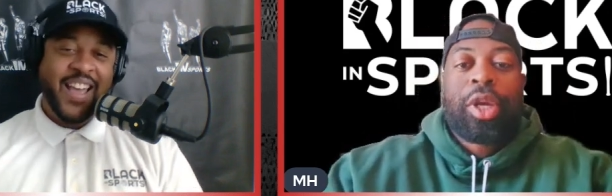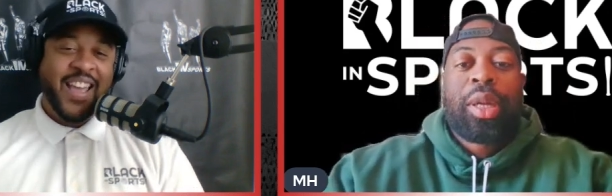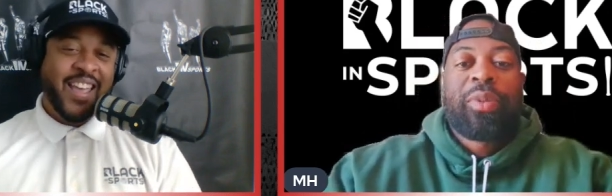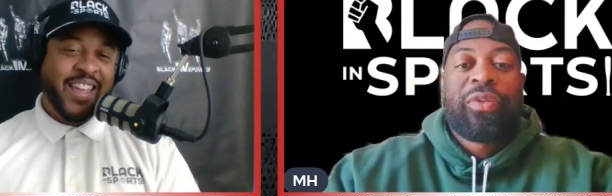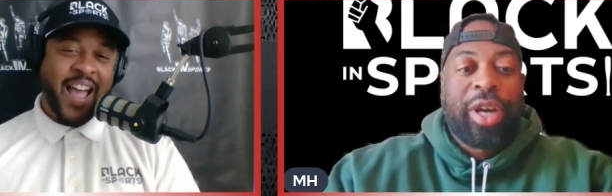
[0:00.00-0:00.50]

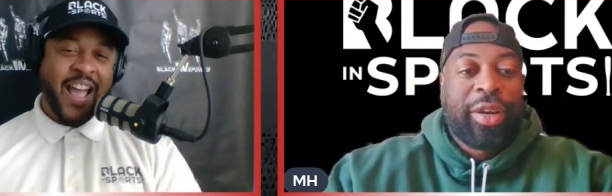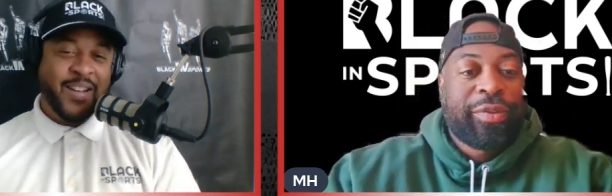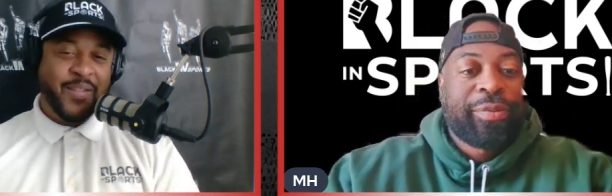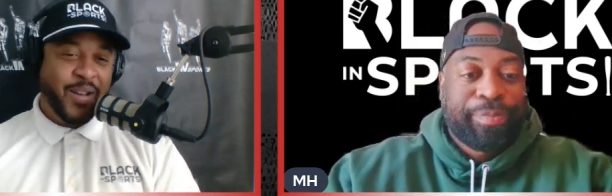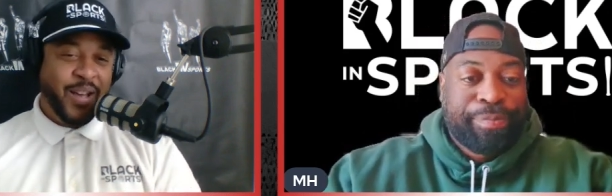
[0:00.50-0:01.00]
Speaker 1: it
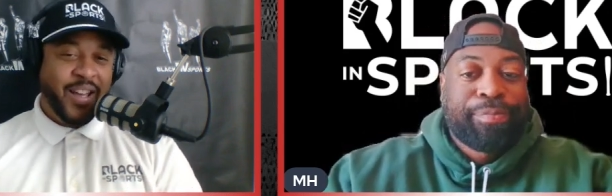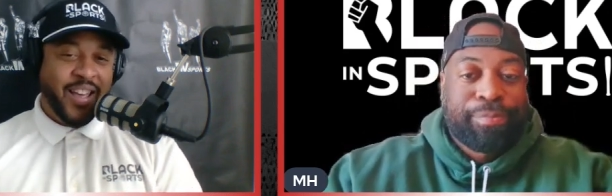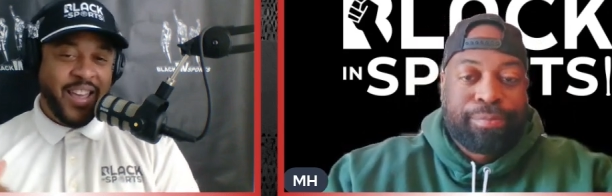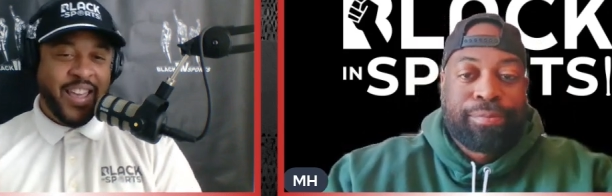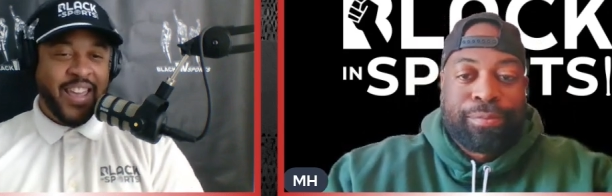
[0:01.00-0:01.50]
kind of
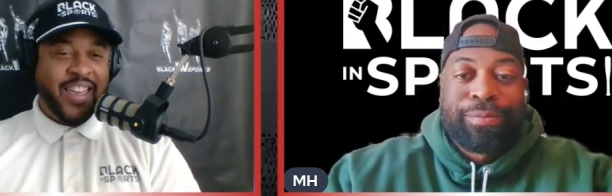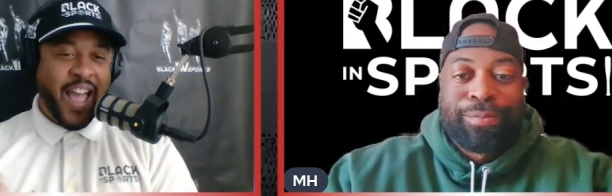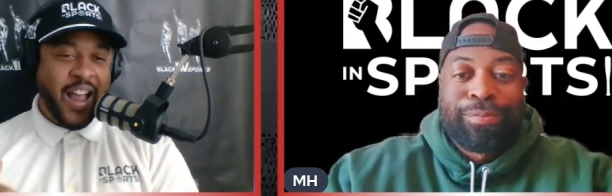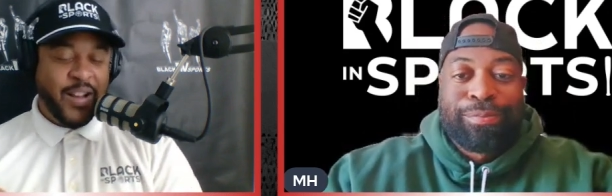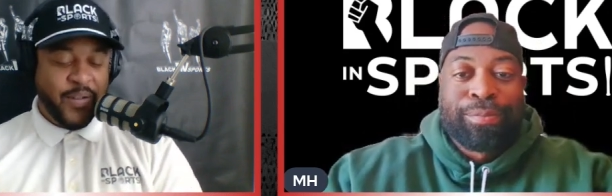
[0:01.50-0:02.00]
it, it
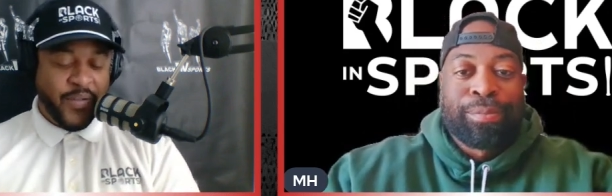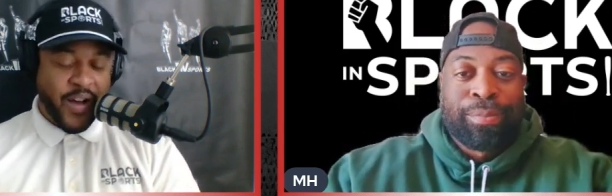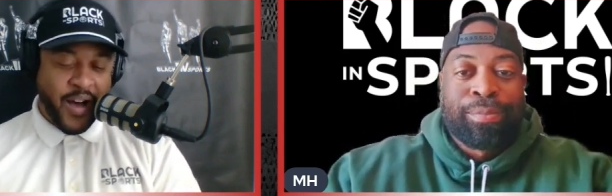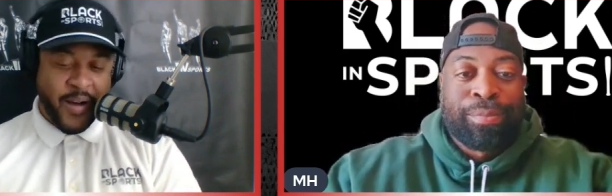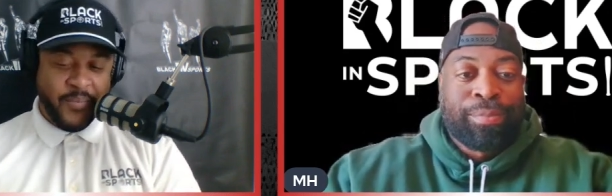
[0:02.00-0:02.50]
kind of
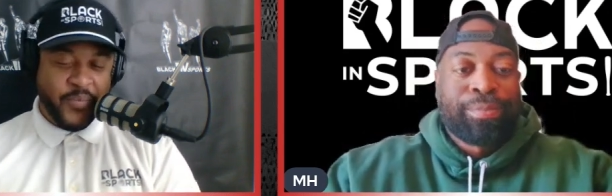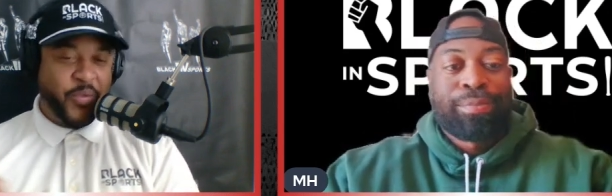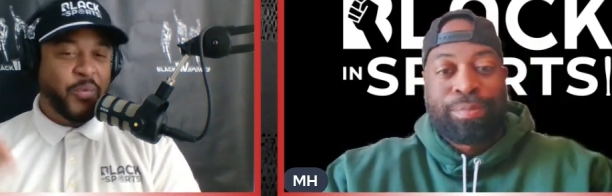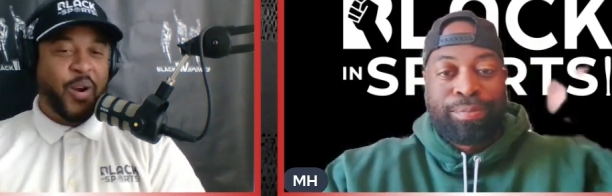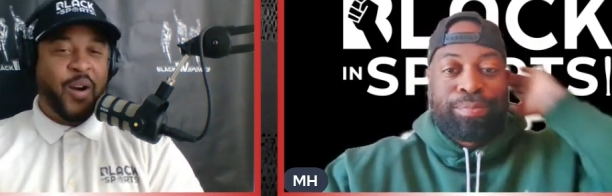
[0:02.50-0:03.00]
um,
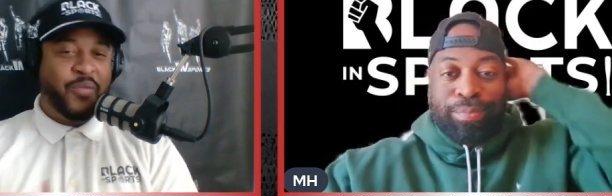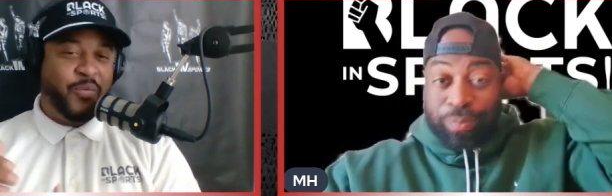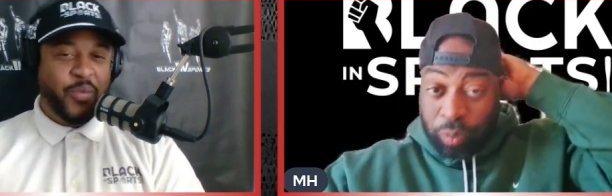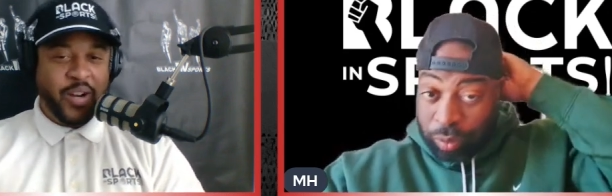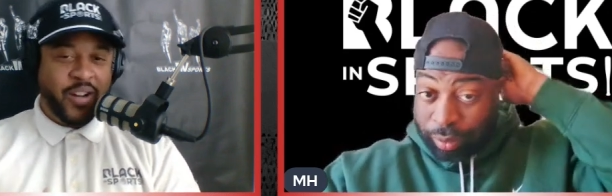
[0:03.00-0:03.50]
threw
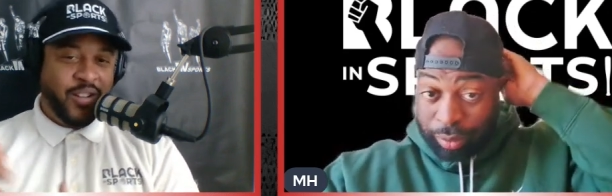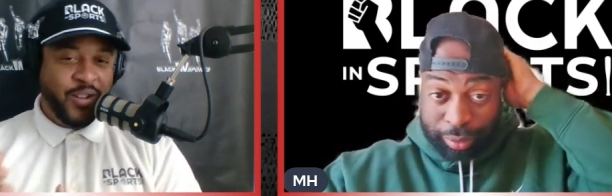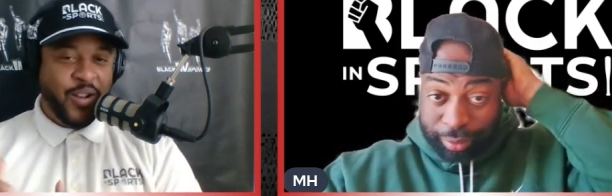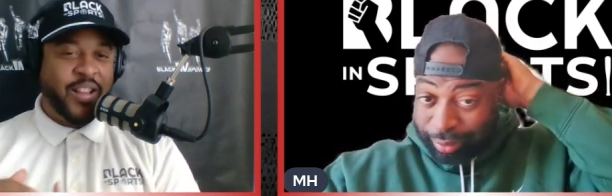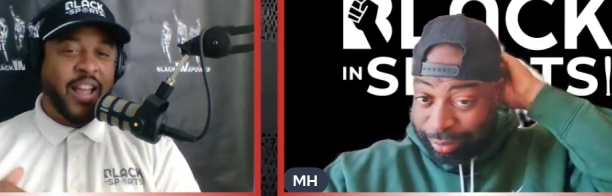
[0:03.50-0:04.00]
off where
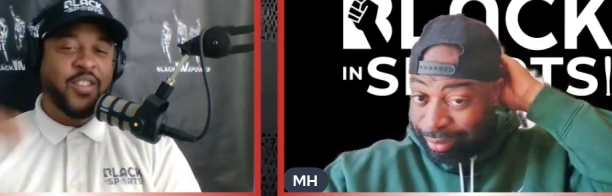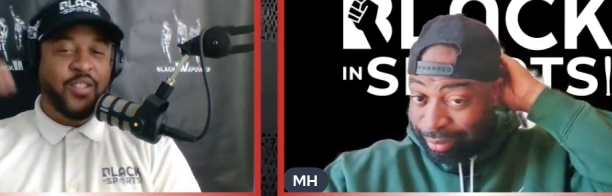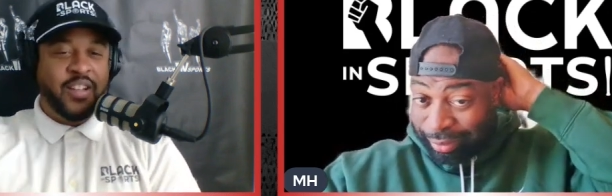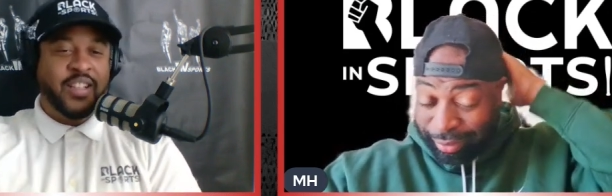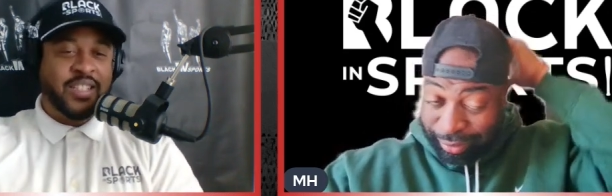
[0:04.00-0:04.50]
you know like
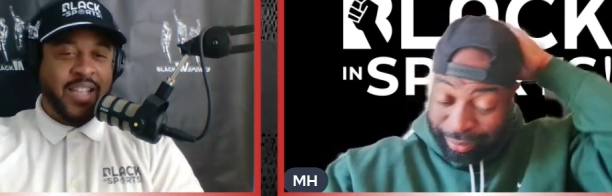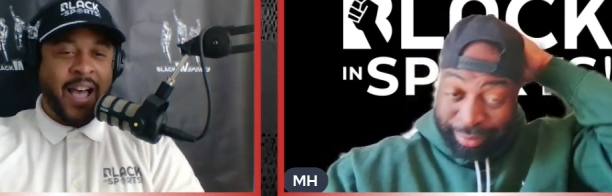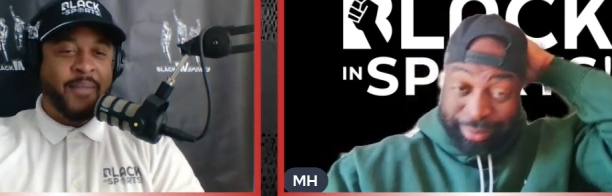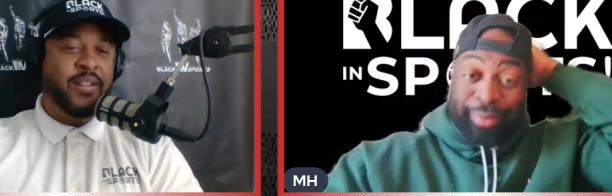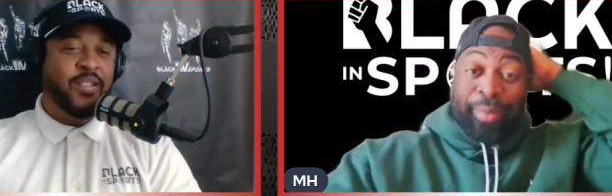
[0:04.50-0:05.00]
you look at the
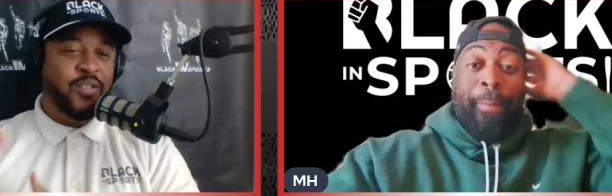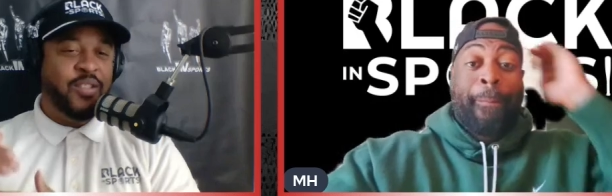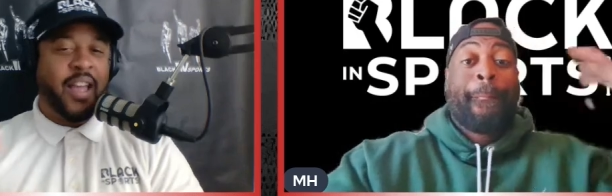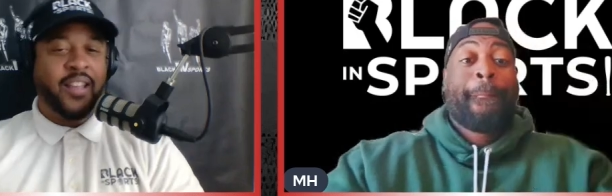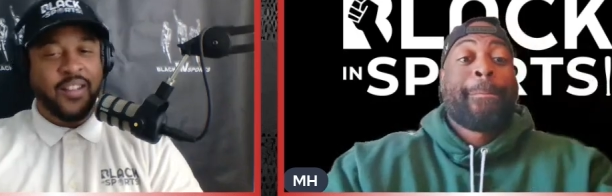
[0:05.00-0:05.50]
top and then you
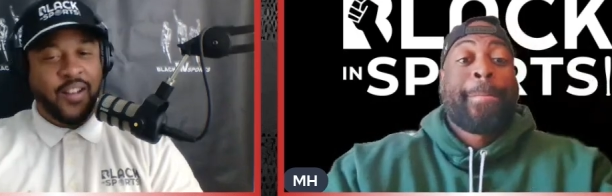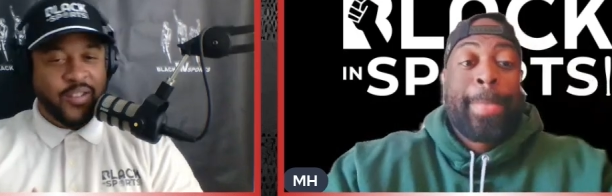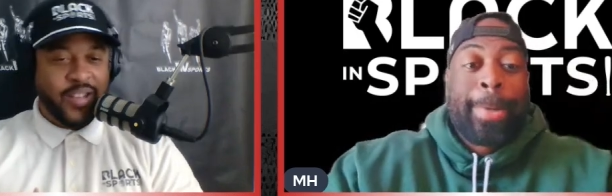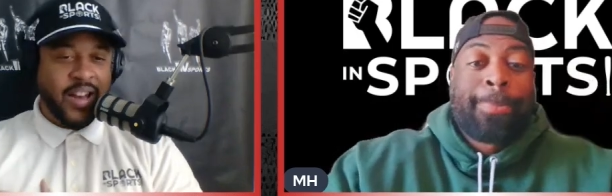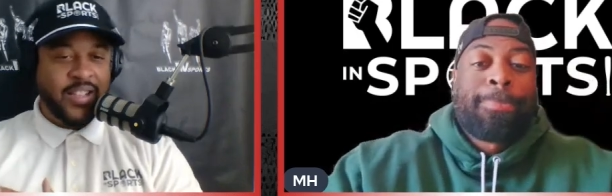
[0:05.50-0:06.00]
like you
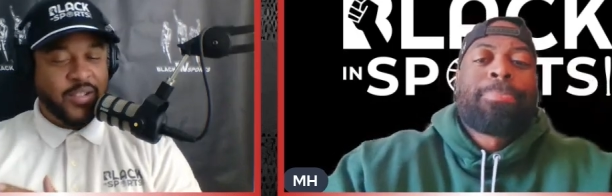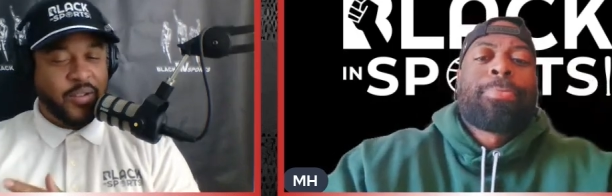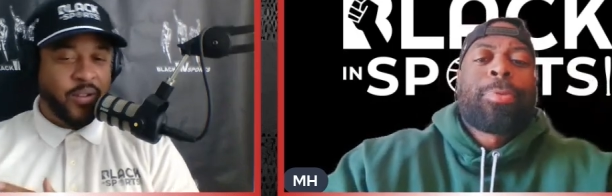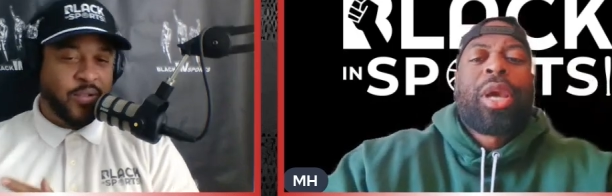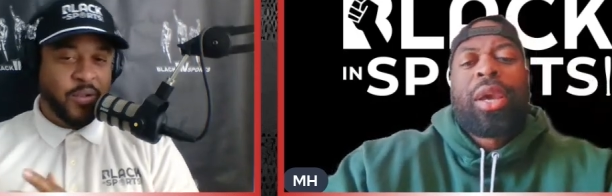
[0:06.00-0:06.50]
know you kind of
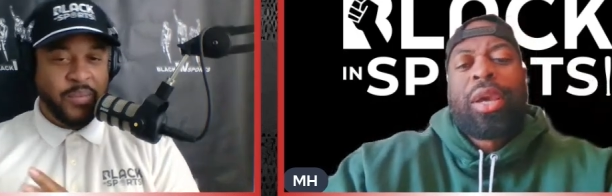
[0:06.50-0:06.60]
skirt okay.